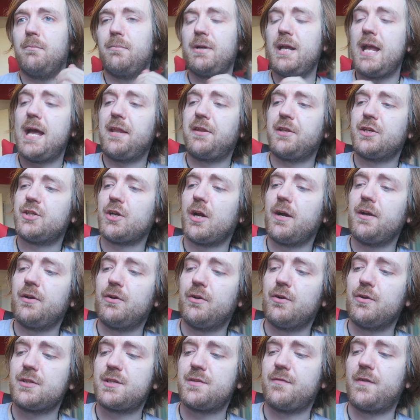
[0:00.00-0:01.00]
But yeah, The Giant
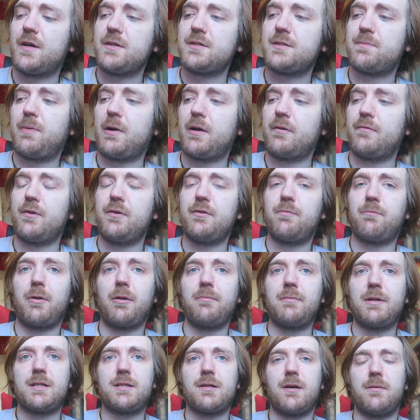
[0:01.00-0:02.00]
Horse of Oz by Ruth
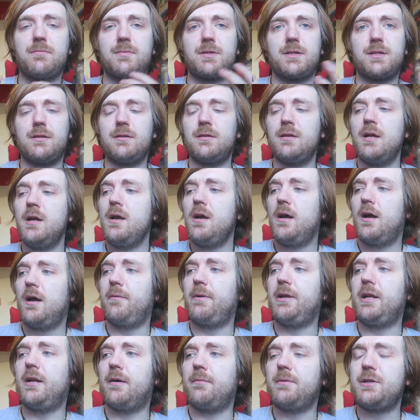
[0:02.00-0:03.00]
Plumly Thompson. I
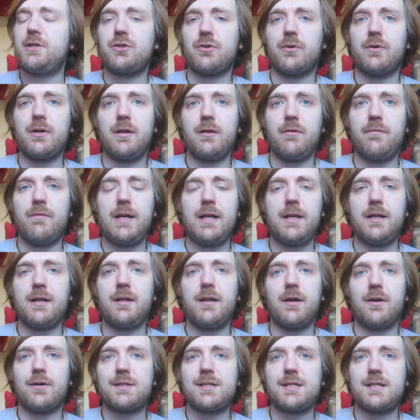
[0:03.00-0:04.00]
mean, I'm enjoying reading
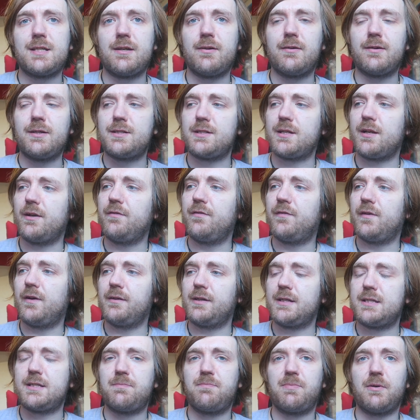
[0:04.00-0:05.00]
the Oz series so far.
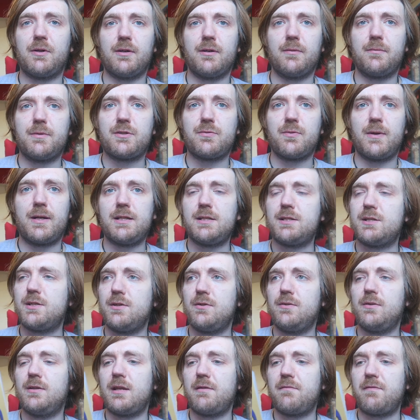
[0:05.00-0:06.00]
This is book number
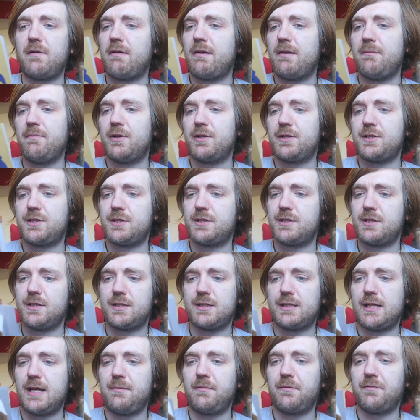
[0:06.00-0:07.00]
22. They're very much
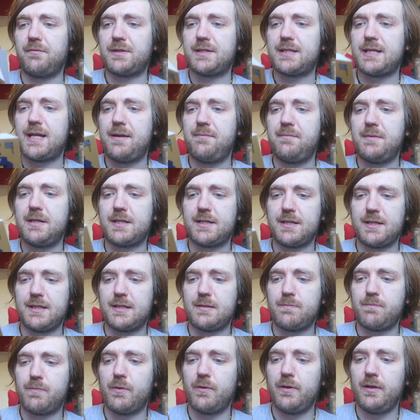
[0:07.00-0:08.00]
same of a sameness at
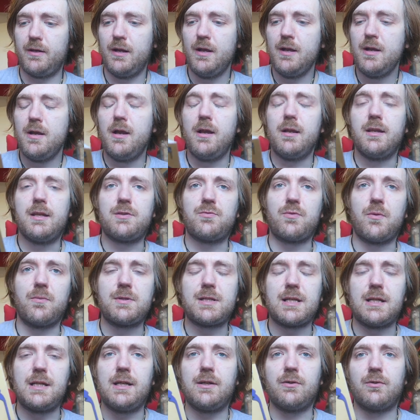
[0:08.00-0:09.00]
this point. This one
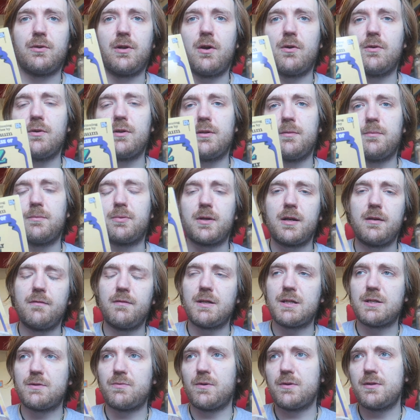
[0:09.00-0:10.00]
was a little longer than
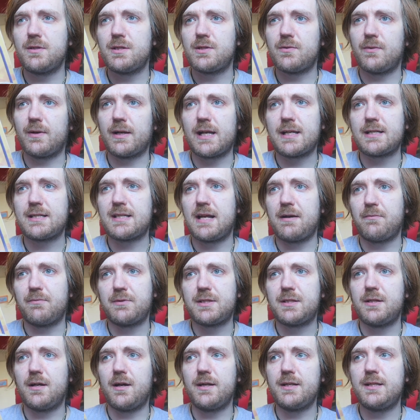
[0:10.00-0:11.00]
previous ones, so I guess that
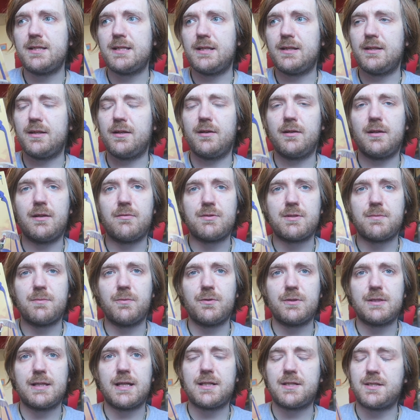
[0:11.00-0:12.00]
was nice in that there was
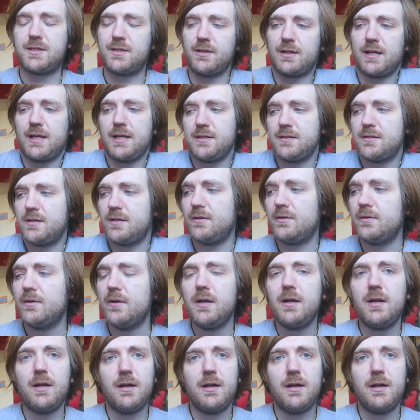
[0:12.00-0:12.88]
more to get stuck into.